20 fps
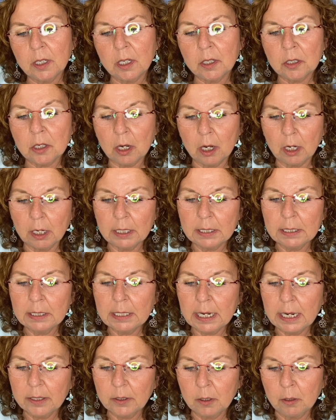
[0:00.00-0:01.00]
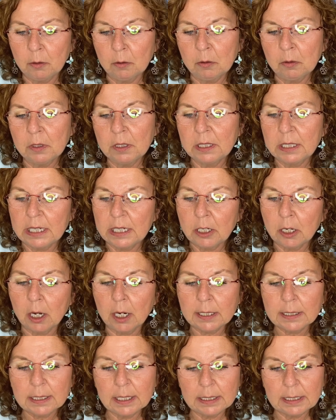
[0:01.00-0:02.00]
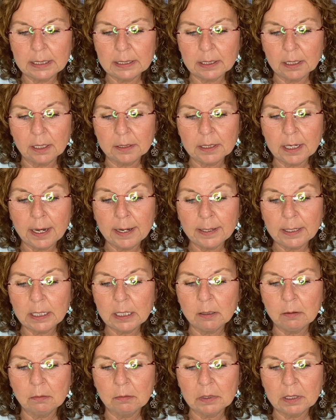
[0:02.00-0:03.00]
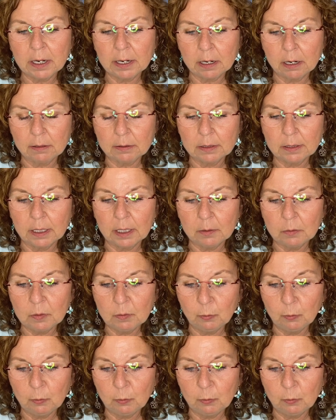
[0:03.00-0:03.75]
non-nano zinc oxide and titanium dioxide,